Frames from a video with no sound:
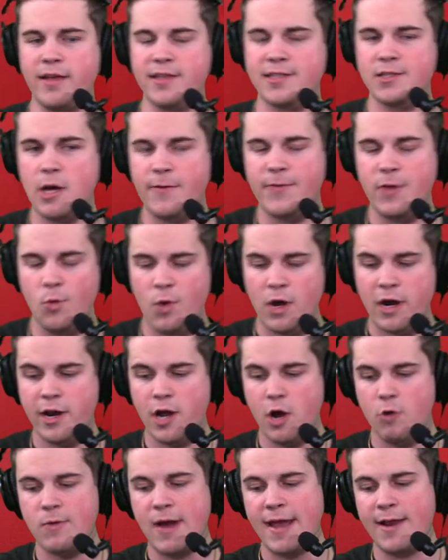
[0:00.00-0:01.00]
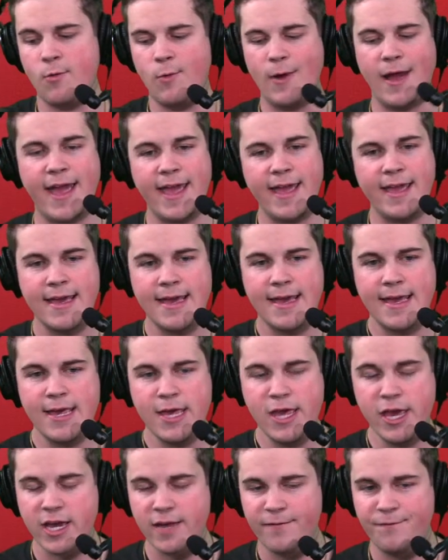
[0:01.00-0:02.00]
So if you want to know right away,
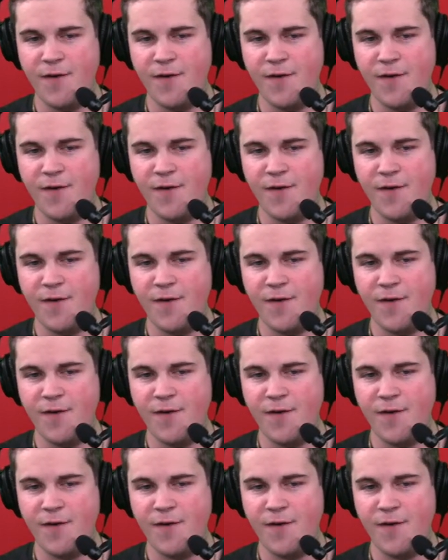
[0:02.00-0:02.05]
you can